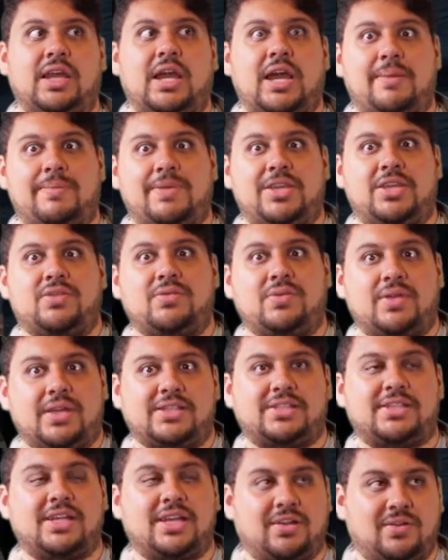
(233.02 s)
I mean, you
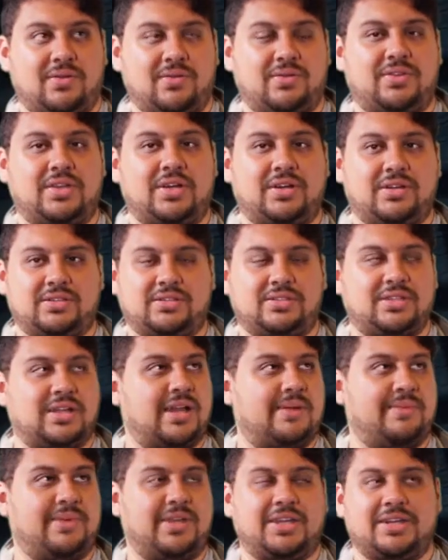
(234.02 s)
can tell they're.
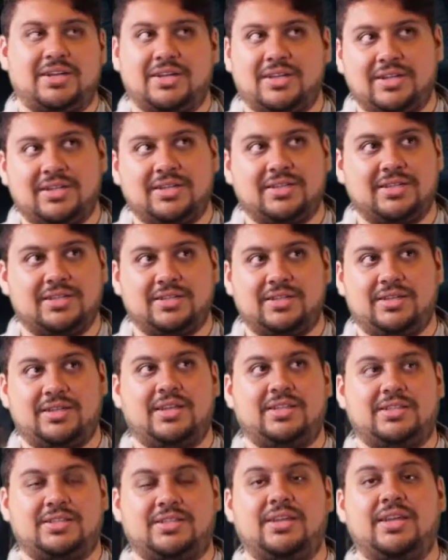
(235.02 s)
I mean,
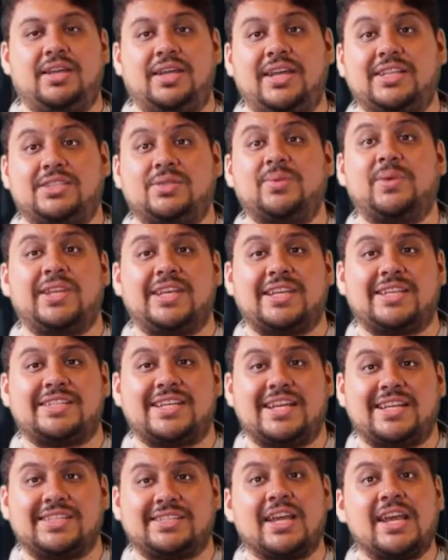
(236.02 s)
it gets really
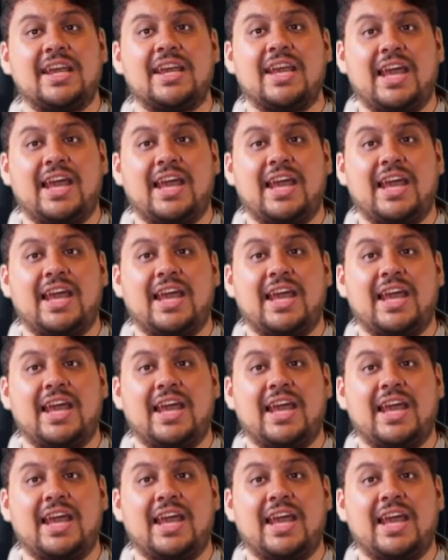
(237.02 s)
intense.